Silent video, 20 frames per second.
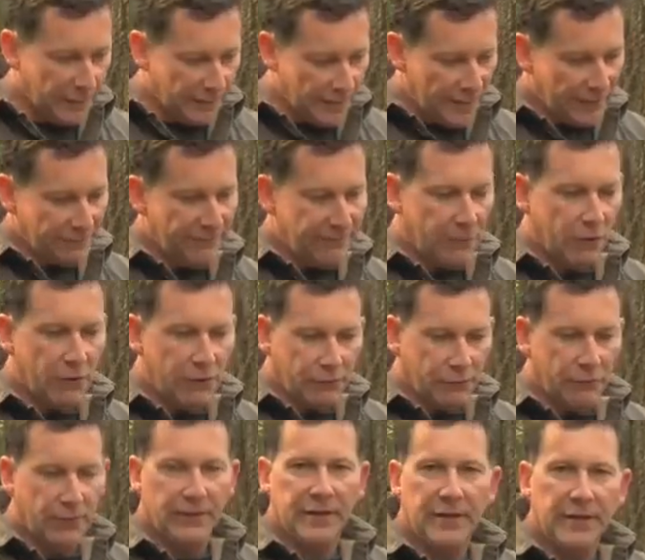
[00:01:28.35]
that
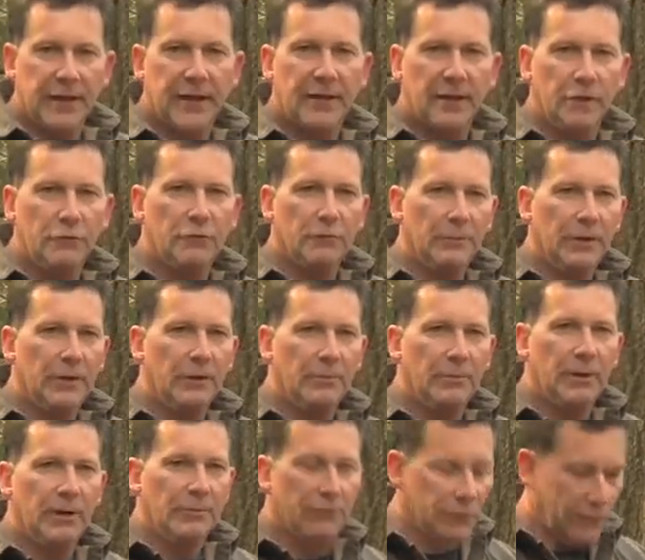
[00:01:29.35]
forest within that 100-meter
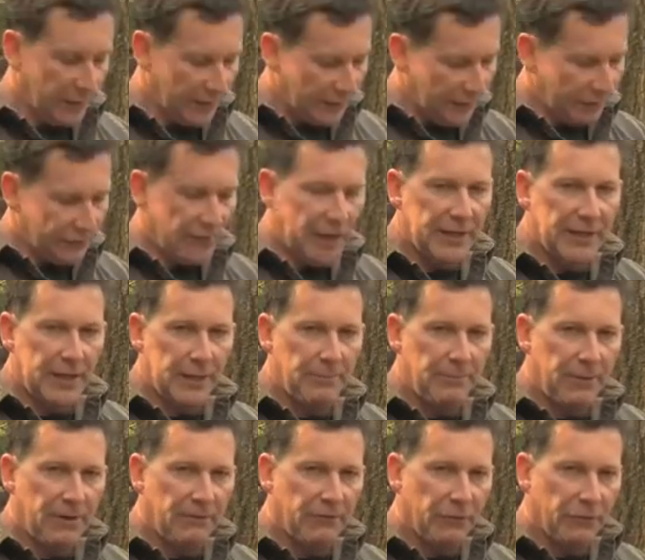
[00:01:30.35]
buffer, inside
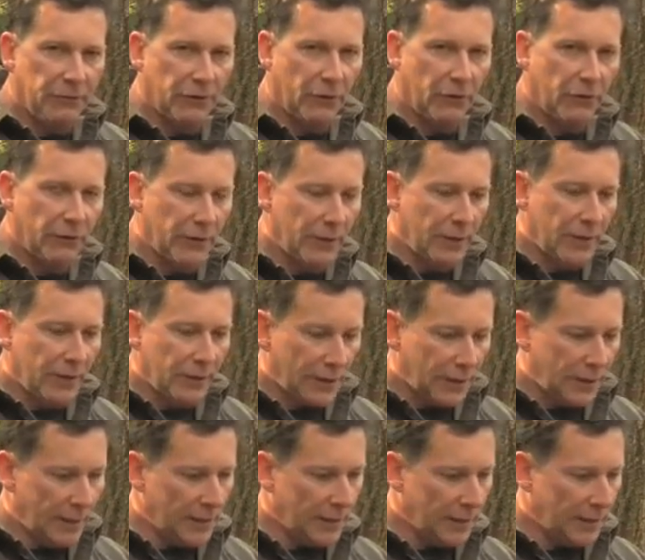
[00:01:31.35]
that buffer zone,
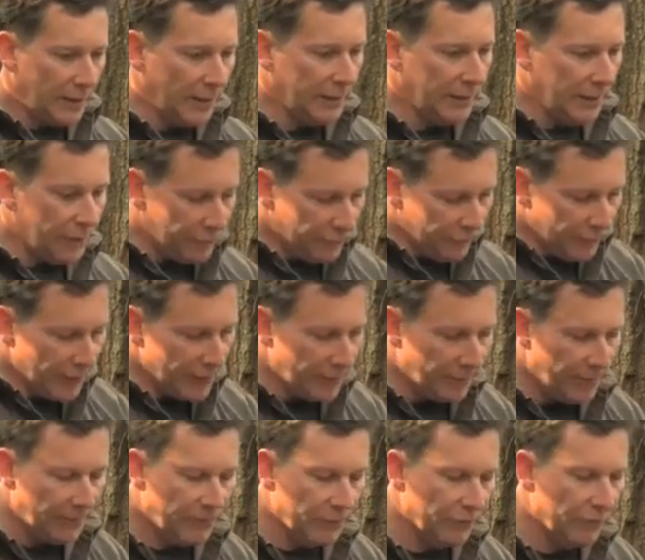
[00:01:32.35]
on the other side of the
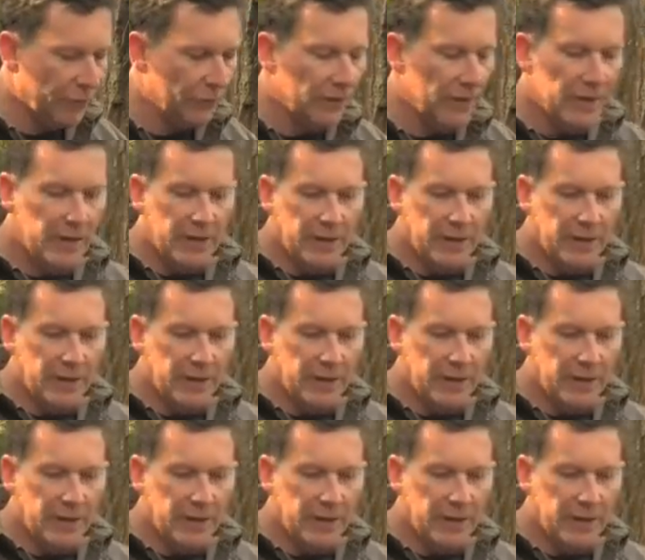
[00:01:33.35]
buffer zone,